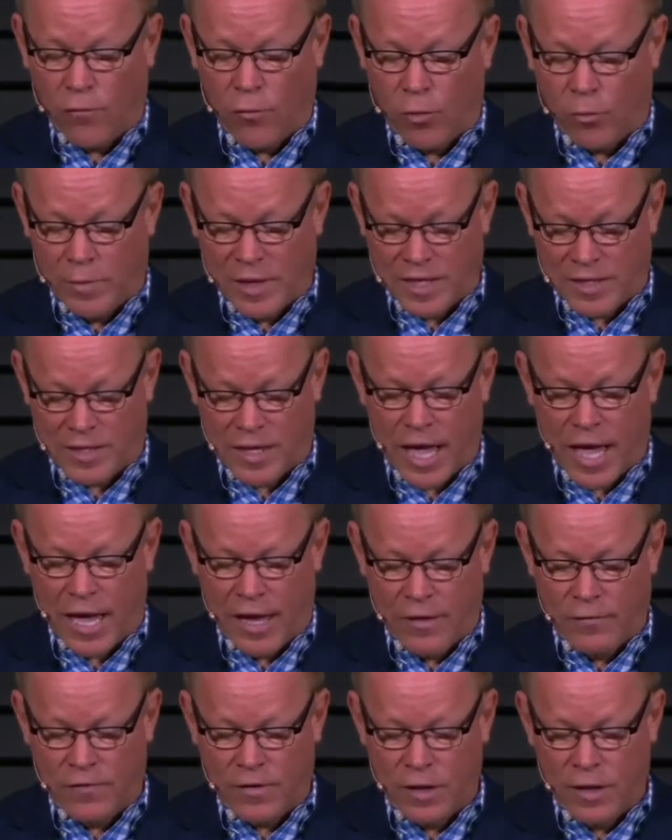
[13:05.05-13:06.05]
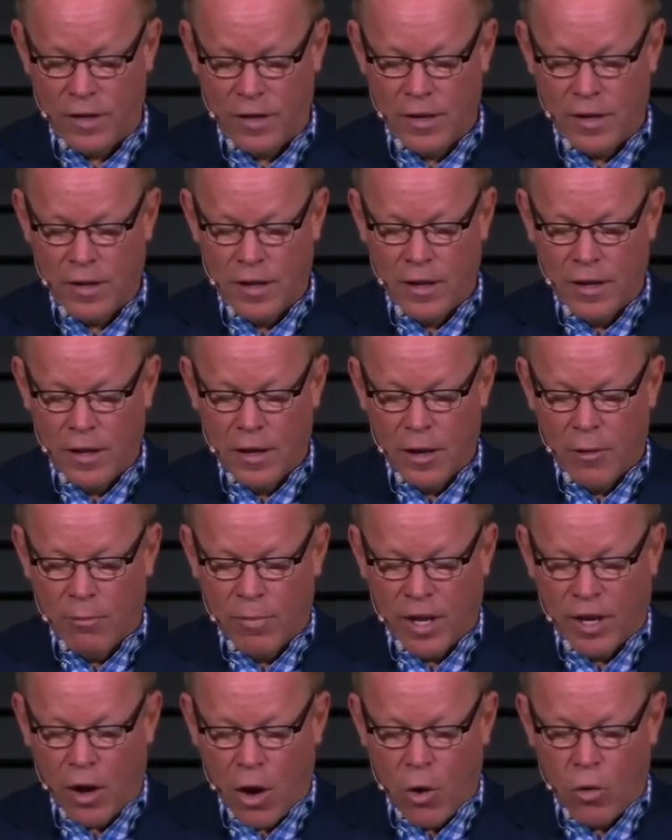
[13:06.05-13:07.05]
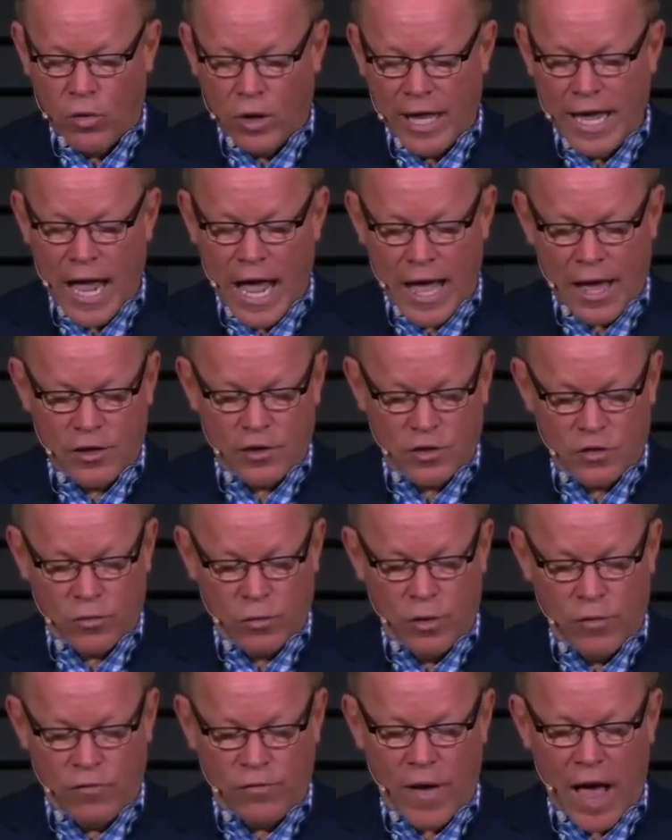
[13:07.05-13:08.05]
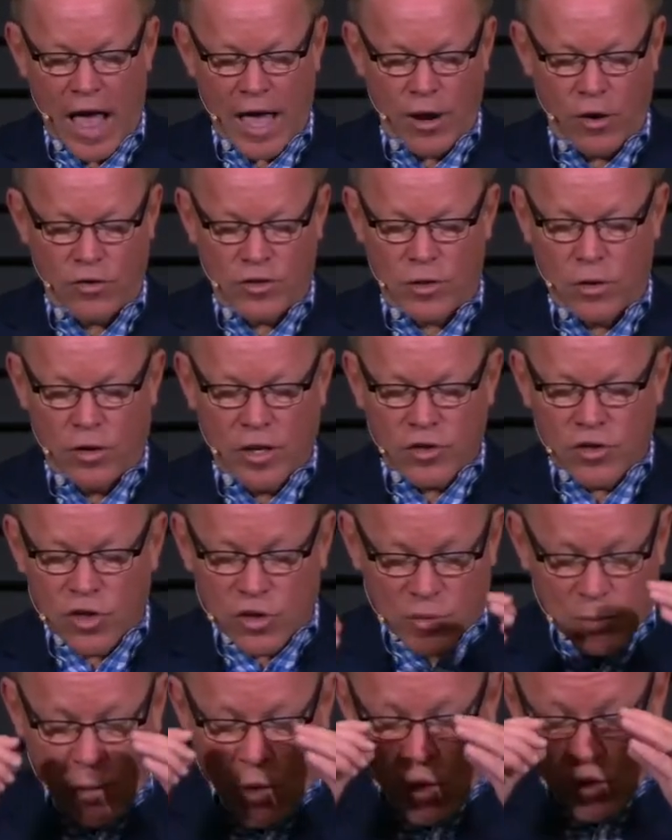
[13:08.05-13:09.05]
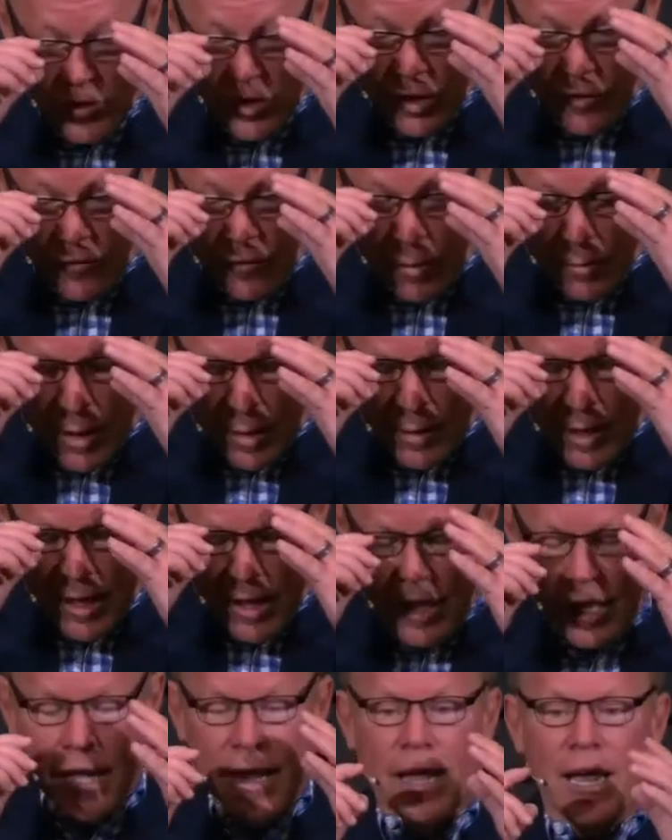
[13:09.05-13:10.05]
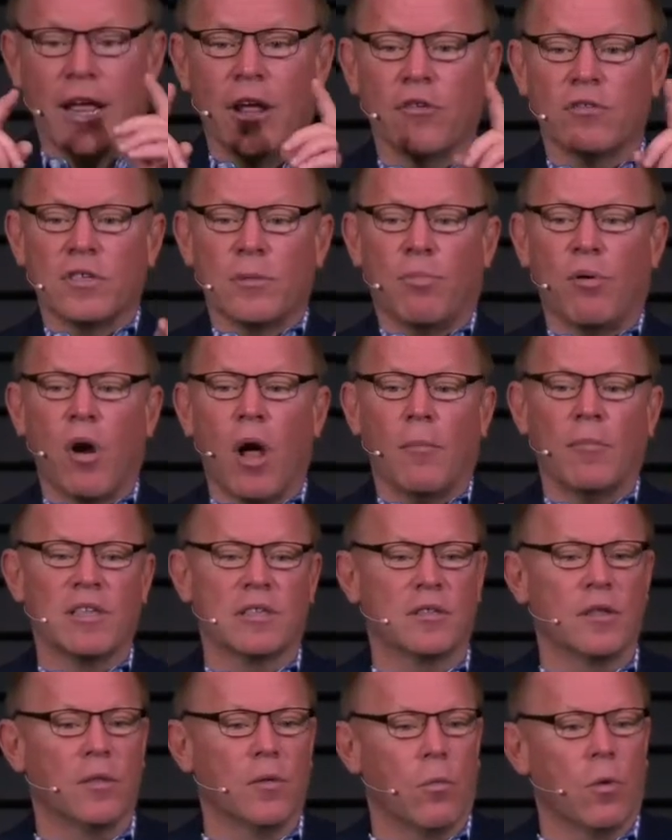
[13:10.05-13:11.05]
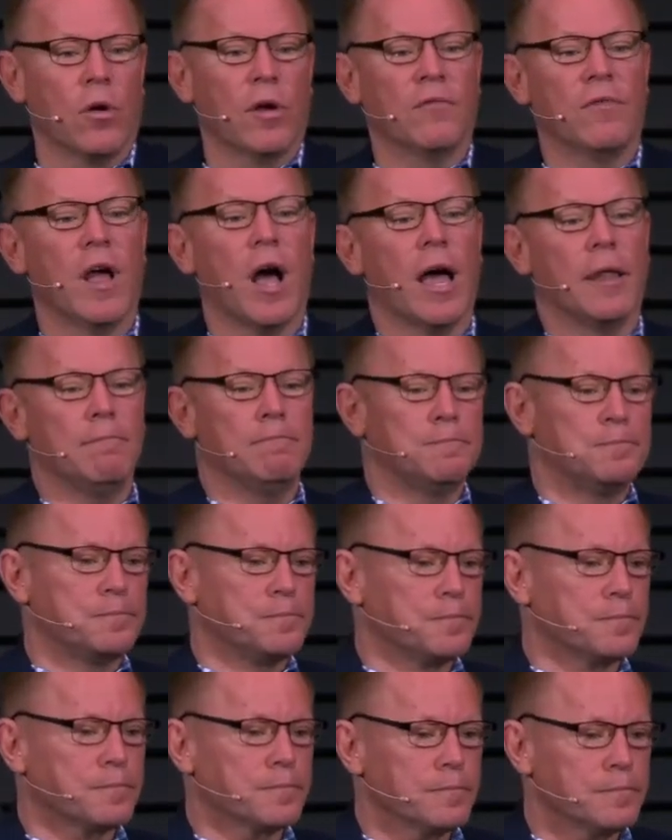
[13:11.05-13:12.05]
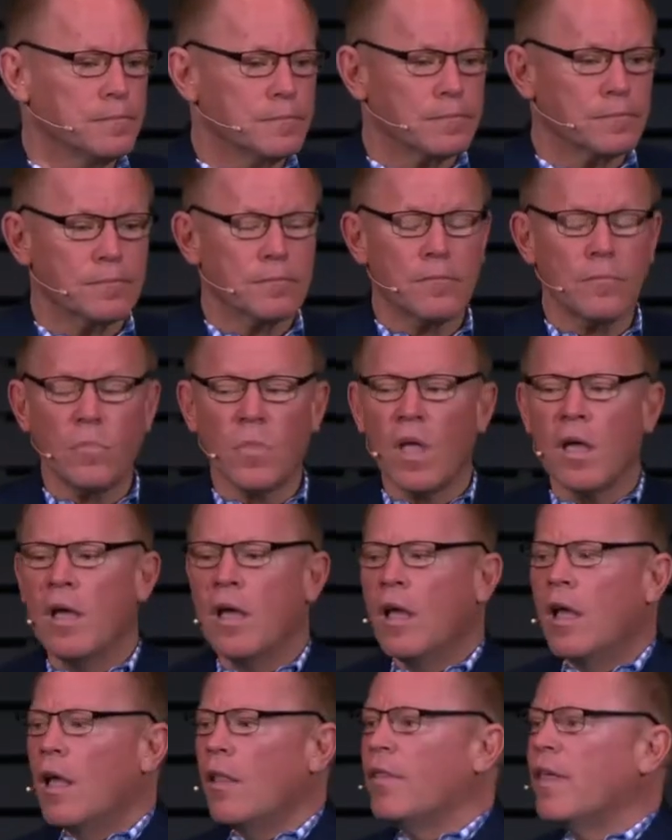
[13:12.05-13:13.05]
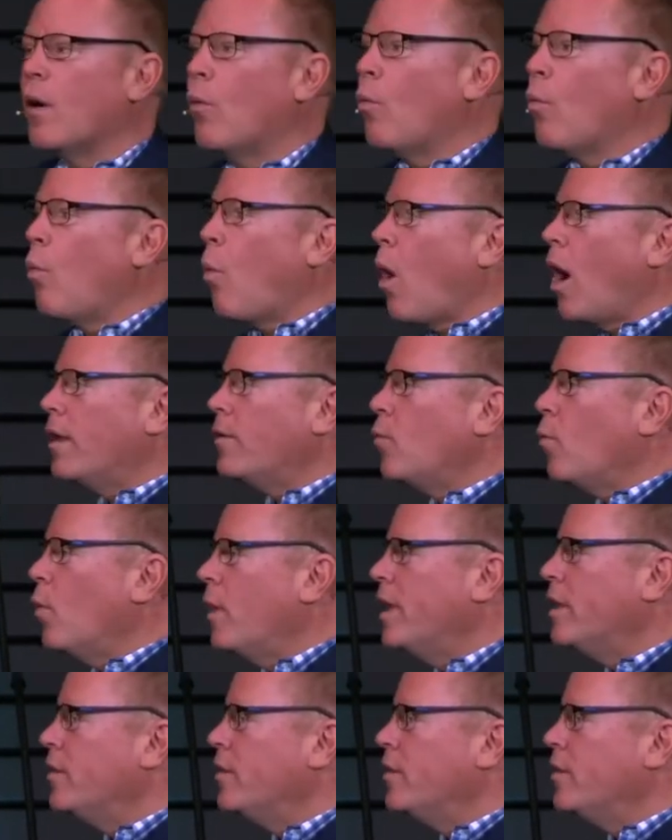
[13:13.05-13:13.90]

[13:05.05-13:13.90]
will be saved, but only as through fire. So let's just pause here for a minute. Here's a promise in the Word of God that what we